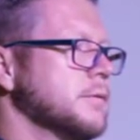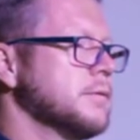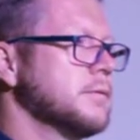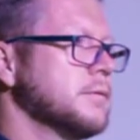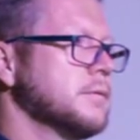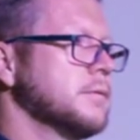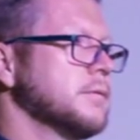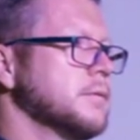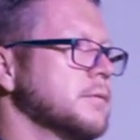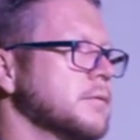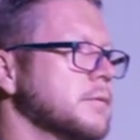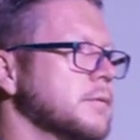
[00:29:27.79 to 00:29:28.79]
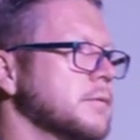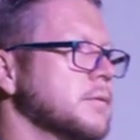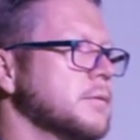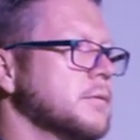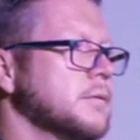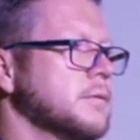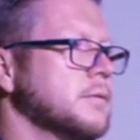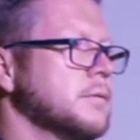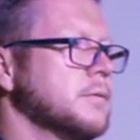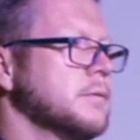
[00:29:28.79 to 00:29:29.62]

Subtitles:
[no speech]